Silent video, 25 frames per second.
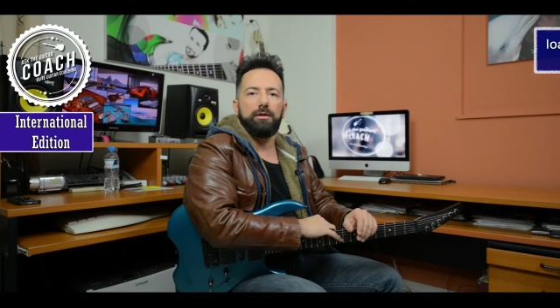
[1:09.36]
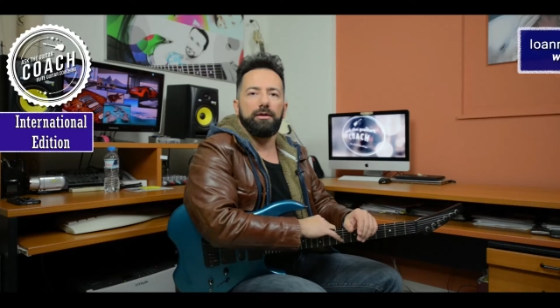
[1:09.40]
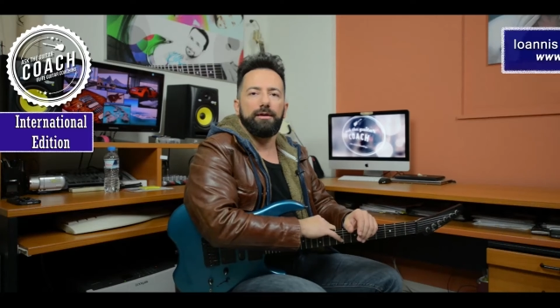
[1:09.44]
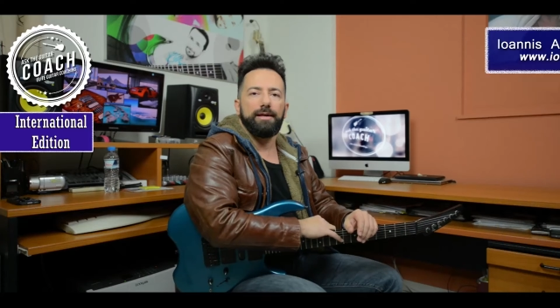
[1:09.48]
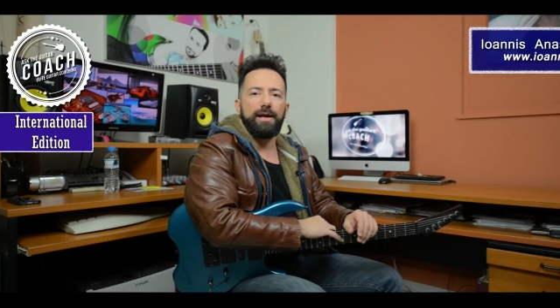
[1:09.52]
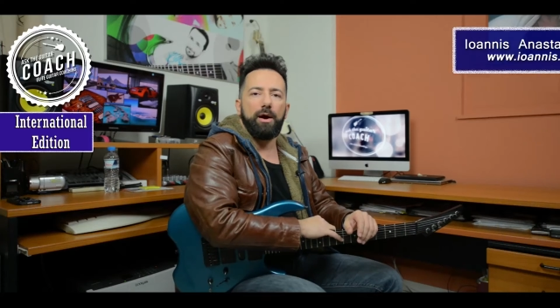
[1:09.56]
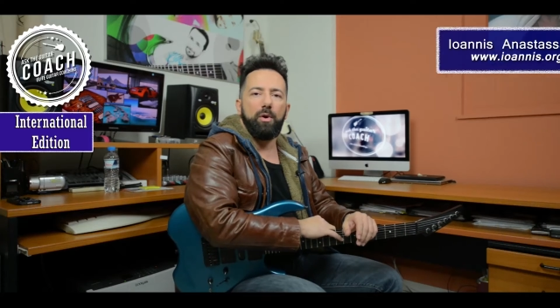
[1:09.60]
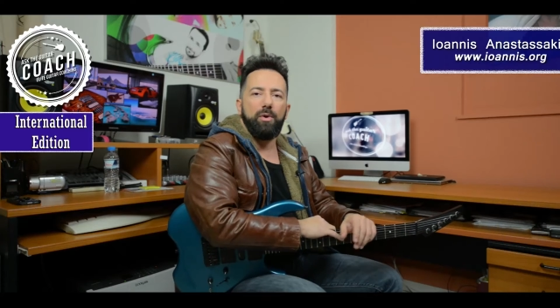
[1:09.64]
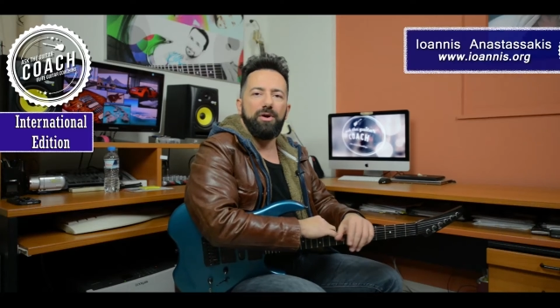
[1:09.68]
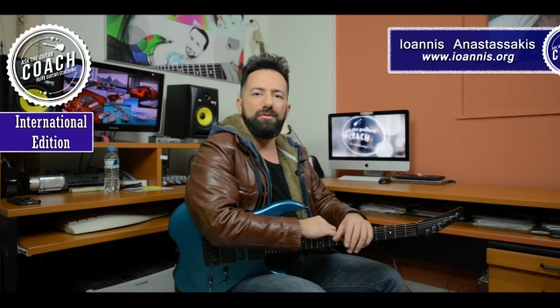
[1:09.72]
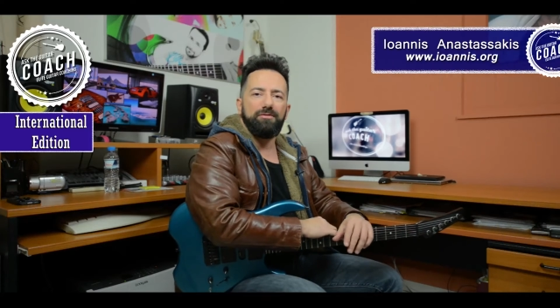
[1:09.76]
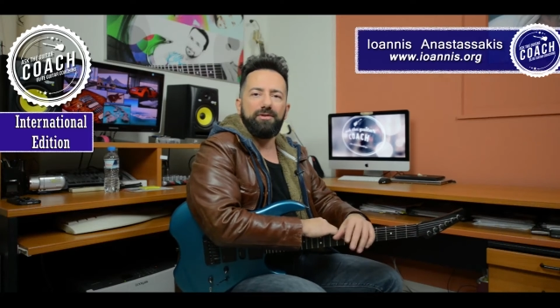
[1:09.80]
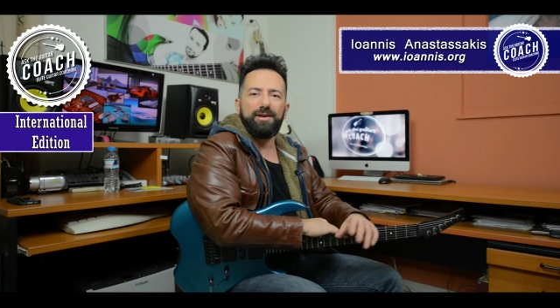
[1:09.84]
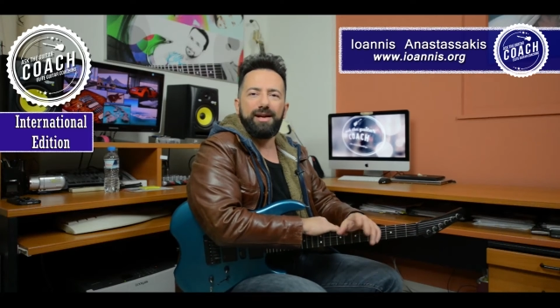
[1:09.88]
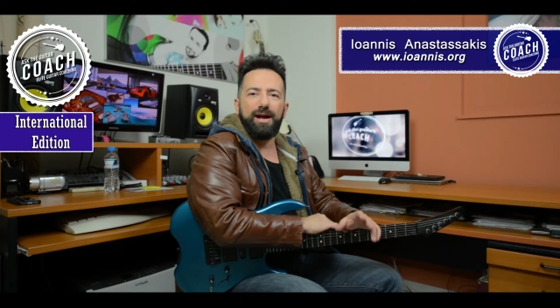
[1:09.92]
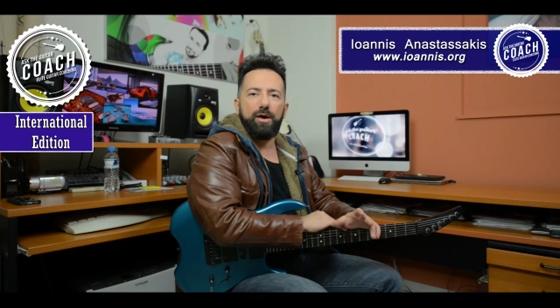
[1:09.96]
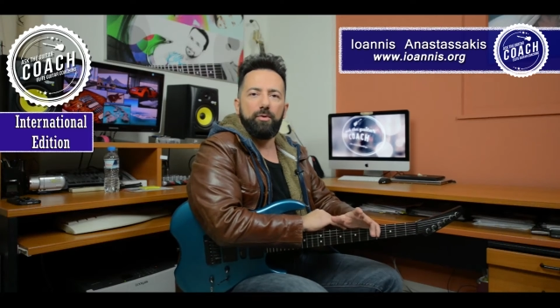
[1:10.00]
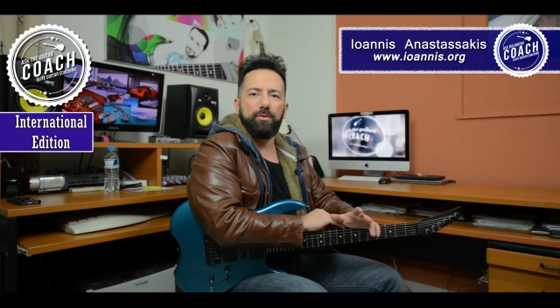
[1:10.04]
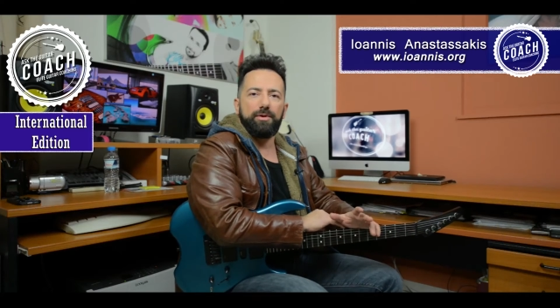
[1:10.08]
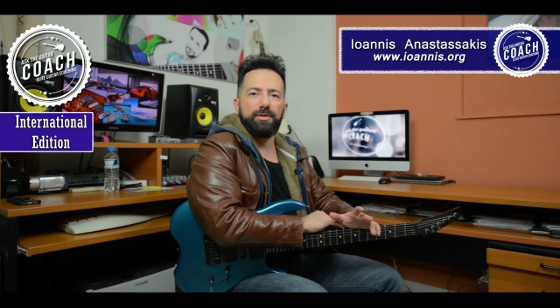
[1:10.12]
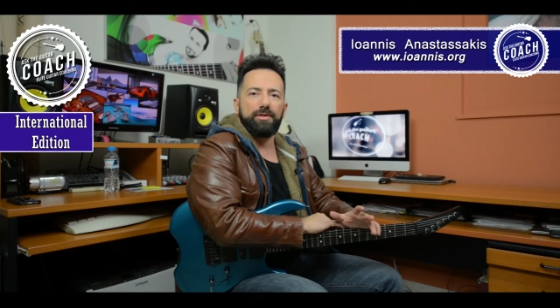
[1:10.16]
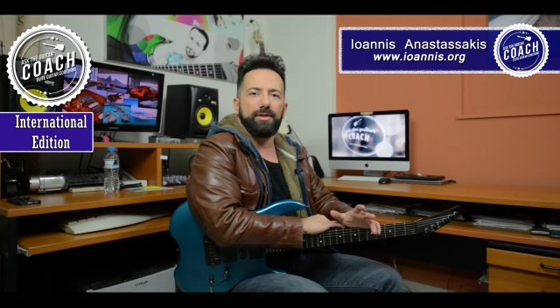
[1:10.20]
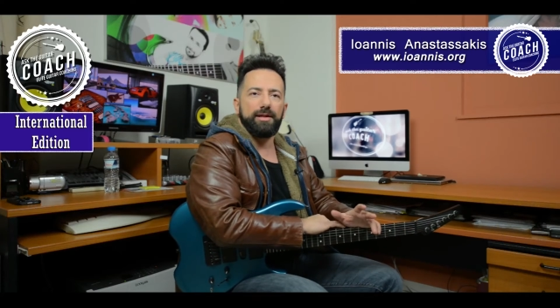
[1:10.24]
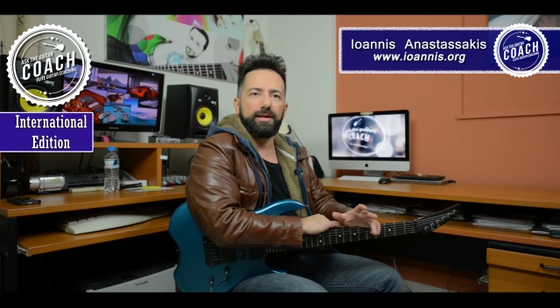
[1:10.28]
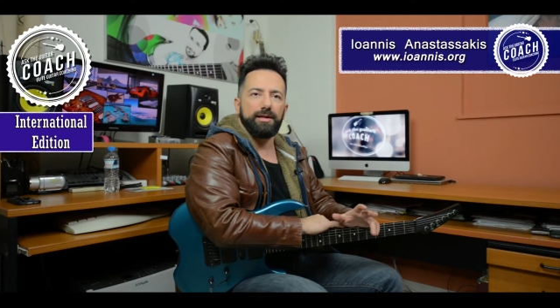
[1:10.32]
Now every
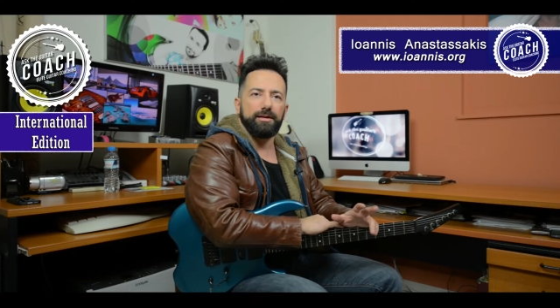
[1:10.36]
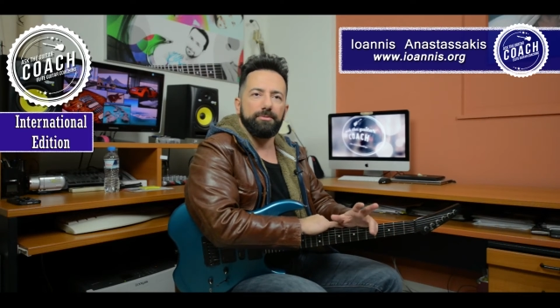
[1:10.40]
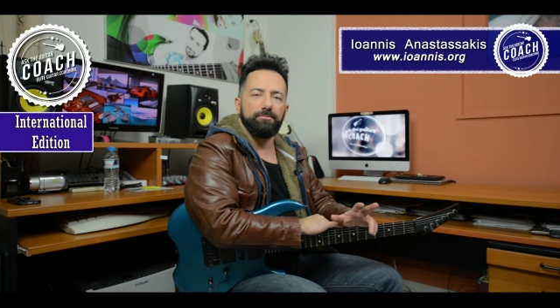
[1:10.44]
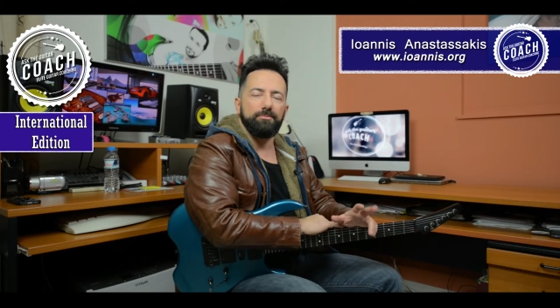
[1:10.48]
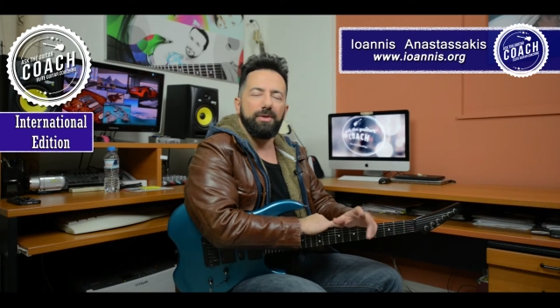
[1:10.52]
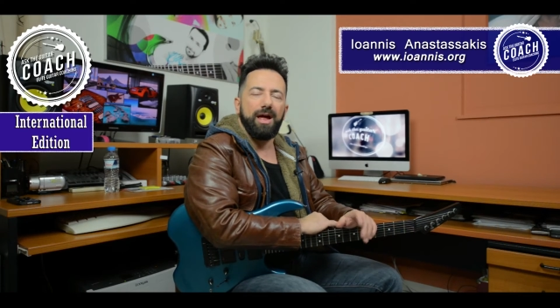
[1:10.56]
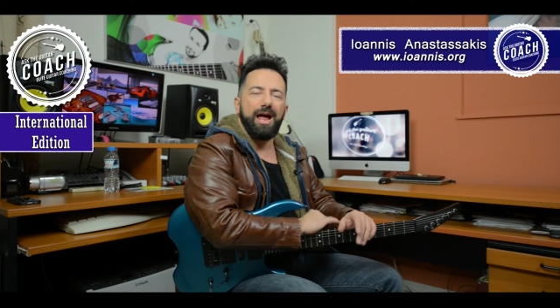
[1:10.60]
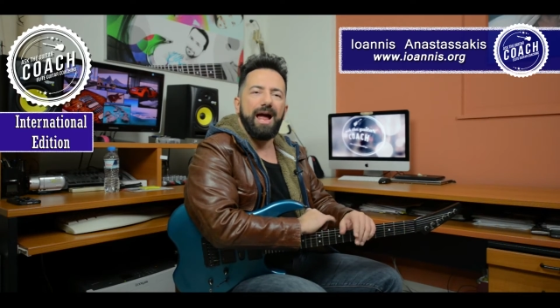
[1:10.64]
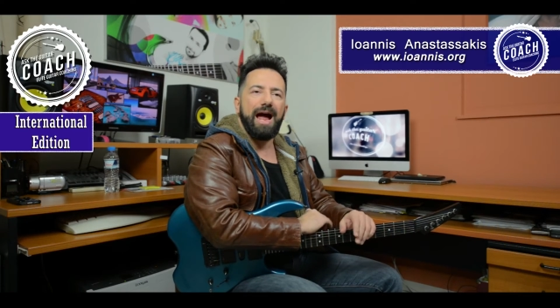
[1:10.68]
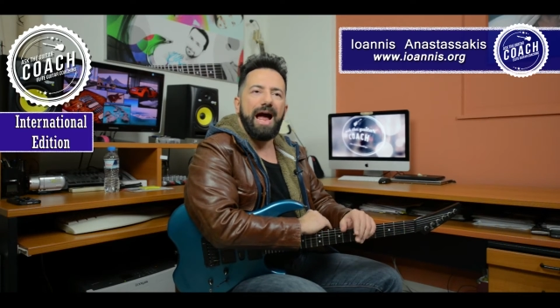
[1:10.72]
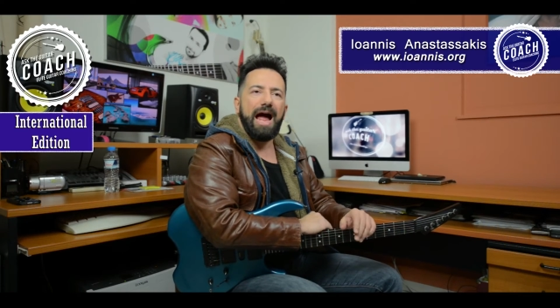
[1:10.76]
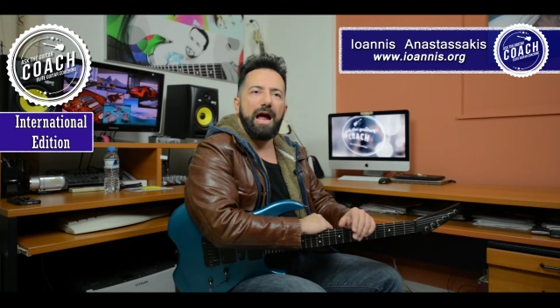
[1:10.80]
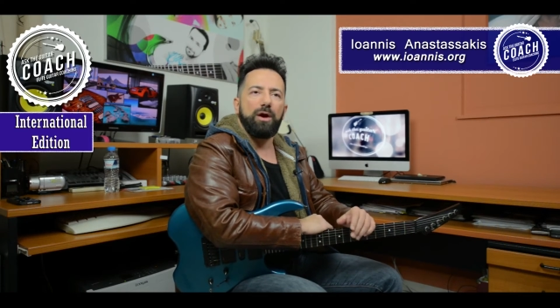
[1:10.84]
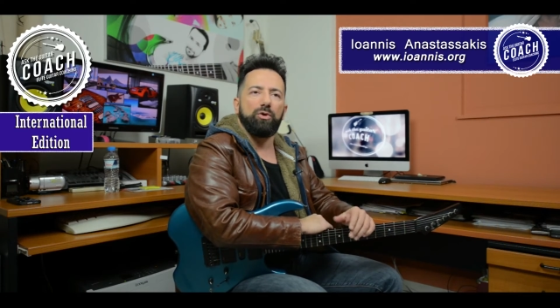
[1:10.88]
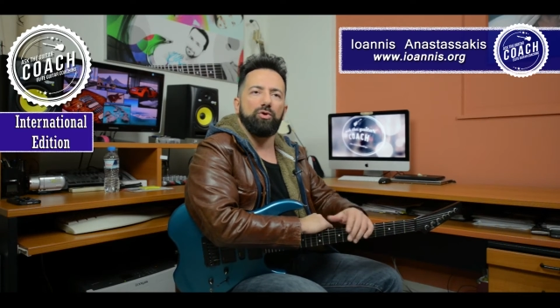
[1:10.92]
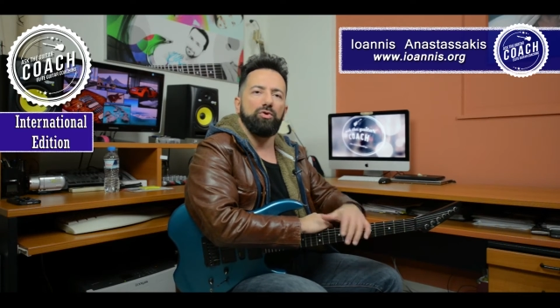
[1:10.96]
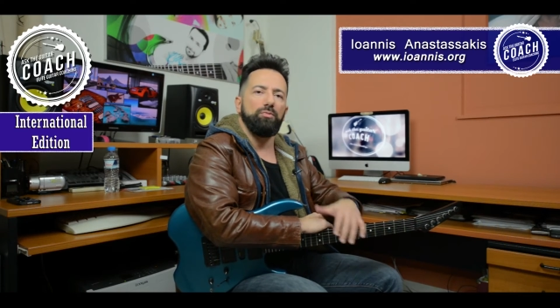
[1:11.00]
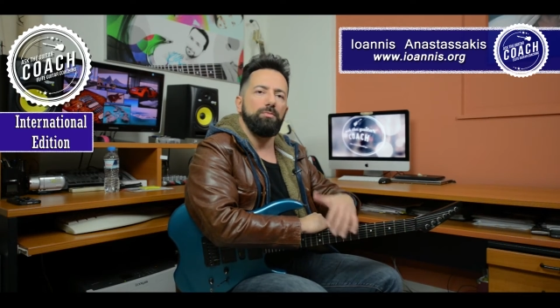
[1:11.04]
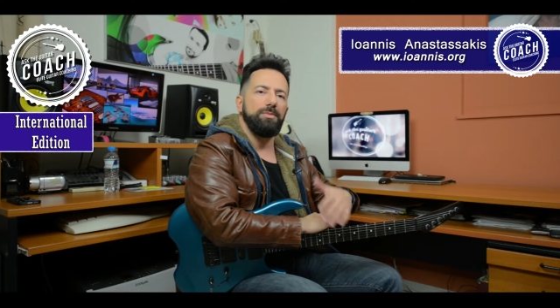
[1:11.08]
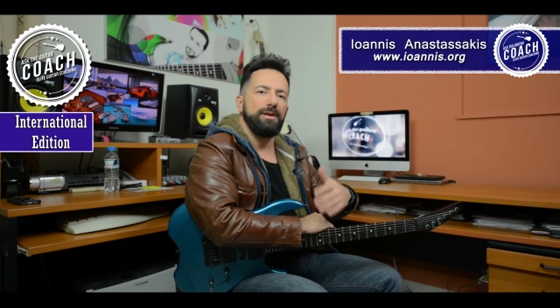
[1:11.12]
now and then, I will